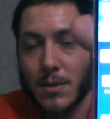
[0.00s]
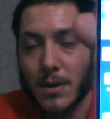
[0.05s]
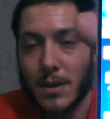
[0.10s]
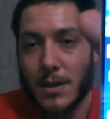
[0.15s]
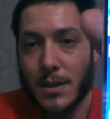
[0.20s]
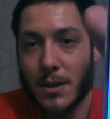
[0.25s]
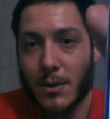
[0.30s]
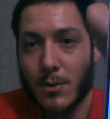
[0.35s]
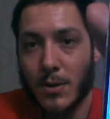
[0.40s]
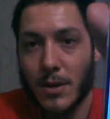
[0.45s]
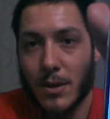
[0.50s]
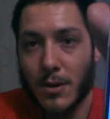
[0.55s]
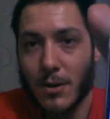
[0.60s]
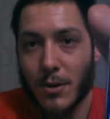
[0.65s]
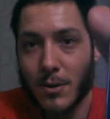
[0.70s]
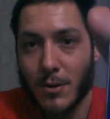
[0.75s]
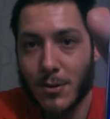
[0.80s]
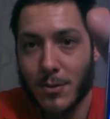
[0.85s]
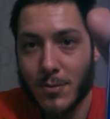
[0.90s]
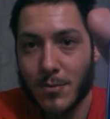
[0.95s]
And there we
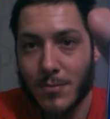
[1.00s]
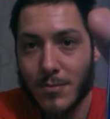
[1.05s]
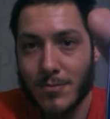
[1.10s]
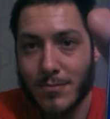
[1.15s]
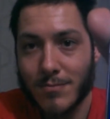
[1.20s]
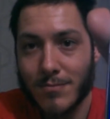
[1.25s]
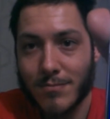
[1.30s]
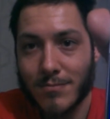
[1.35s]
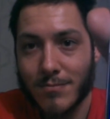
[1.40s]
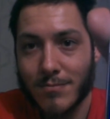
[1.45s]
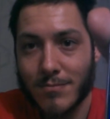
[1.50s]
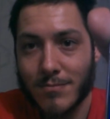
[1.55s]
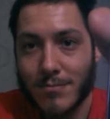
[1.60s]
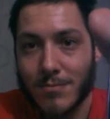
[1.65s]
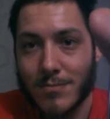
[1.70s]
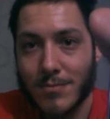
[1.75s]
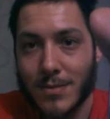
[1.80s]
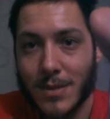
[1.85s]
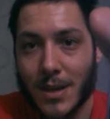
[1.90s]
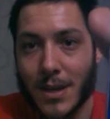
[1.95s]
go.
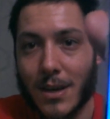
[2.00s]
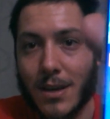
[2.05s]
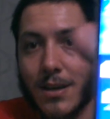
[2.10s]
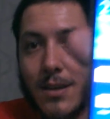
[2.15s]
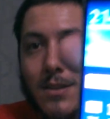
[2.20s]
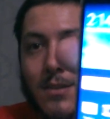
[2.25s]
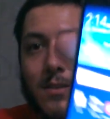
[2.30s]
Okay.